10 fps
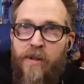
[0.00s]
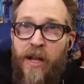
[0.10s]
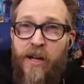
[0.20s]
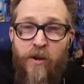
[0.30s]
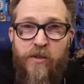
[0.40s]

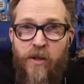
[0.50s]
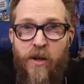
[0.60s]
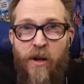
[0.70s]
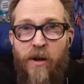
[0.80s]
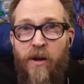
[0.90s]
that goes
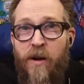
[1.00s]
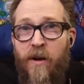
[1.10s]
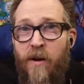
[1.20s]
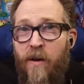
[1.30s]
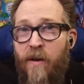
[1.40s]

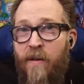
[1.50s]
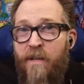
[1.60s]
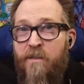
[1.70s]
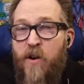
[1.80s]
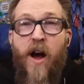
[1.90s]

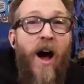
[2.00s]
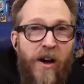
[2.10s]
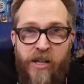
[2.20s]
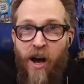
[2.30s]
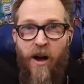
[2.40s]
for
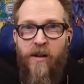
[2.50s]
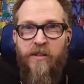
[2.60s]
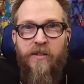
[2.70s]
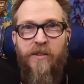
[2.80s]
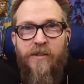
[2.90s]
all
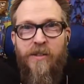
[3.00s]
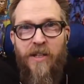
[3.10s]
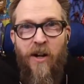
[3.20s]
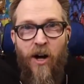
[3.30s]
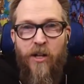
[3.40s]
y'all
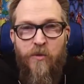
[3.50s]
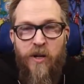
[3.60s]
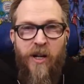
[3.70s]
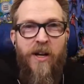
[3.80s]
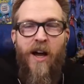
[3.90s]
in
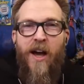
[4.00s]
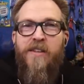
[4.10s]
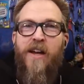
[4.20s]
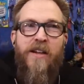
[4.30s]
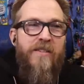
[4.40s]
Hollywood.
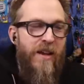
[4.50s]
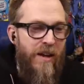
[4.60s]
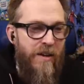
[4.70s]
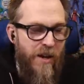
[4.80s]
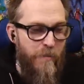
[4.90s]
I, I
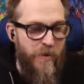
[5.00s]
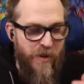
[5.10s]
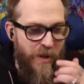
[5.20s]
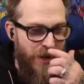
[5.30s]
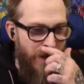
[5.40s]
said it a
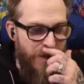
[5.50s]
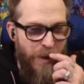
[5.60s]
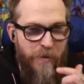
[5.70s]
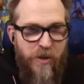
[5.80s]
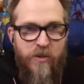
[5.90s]
couple uh, a
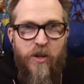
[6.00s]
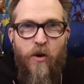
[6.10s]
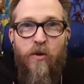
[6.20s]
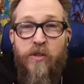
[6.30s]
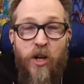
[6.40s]
couple years
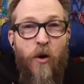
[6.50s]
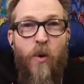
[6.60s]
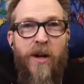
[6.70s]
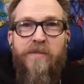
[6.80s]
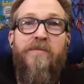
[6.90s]
ago. You know
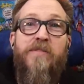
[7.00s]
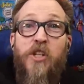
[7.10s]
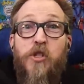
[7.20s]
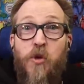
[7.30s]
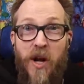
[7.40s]
what?
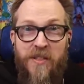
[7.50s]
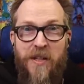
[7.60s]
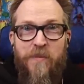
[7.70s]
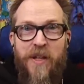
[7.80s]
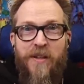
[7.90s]
Just try
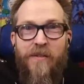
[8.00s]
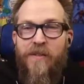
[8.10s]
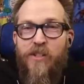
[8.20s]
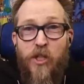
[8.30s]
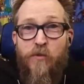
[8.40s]
something.
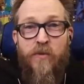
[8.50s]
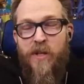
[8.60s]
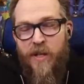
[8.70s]
Just